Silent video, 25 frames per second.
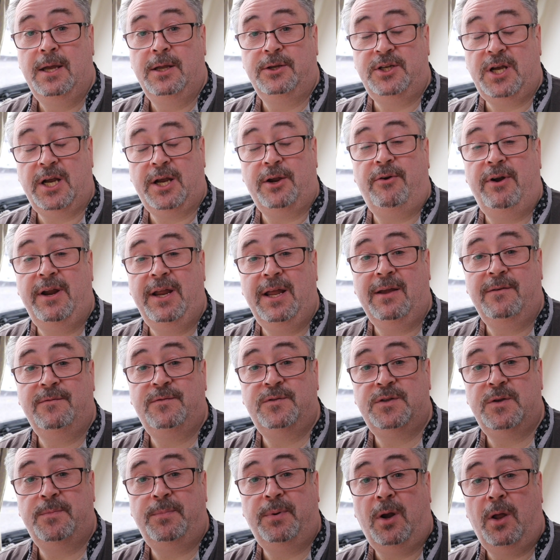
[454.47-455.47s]
Jackery have
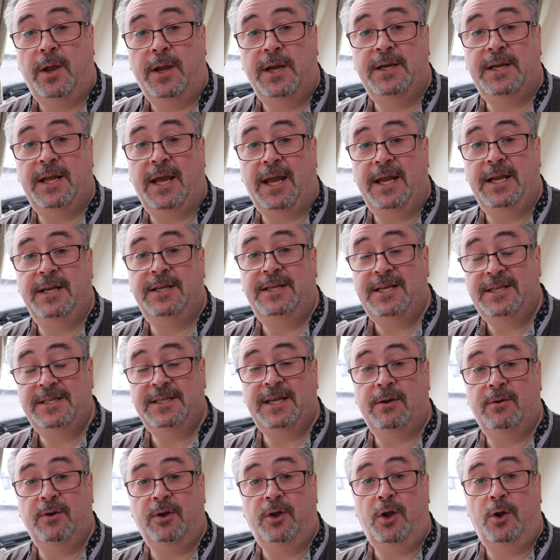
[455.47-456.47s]
supplied a
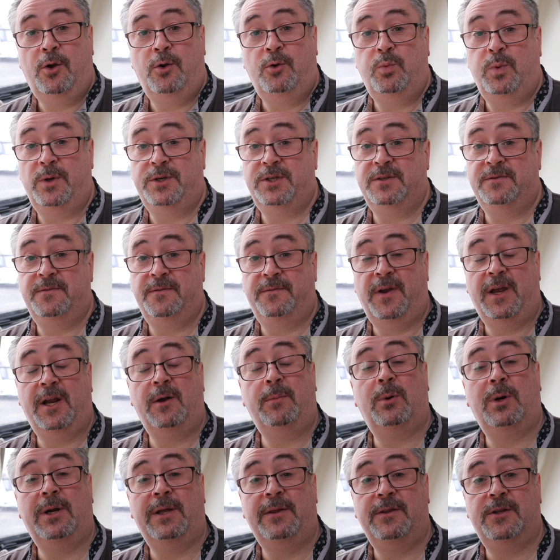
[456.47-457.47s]
discount code which is
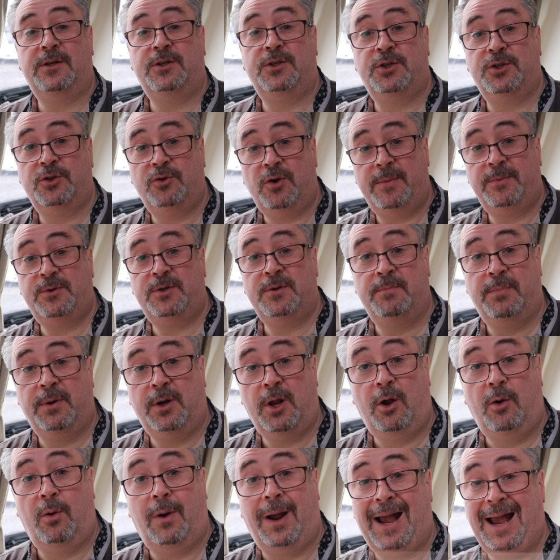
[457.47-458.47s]
available in the description
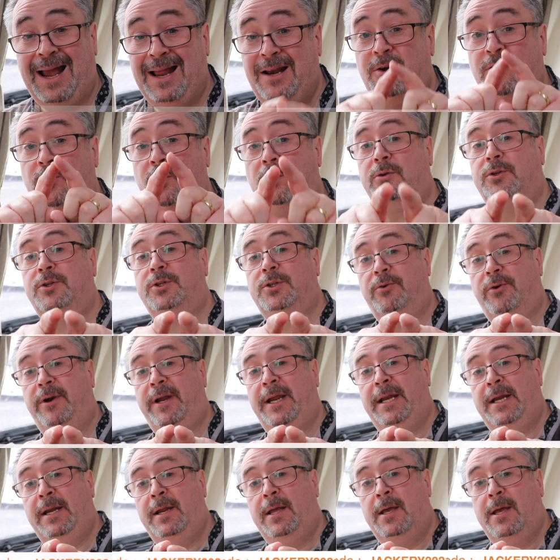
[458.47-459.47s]
below and on
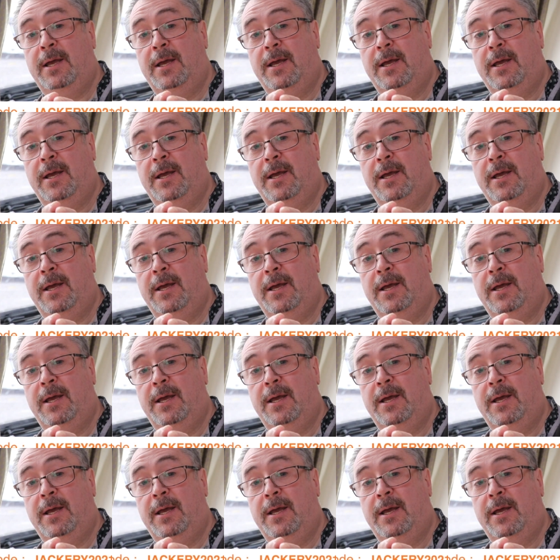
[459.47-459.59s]
screen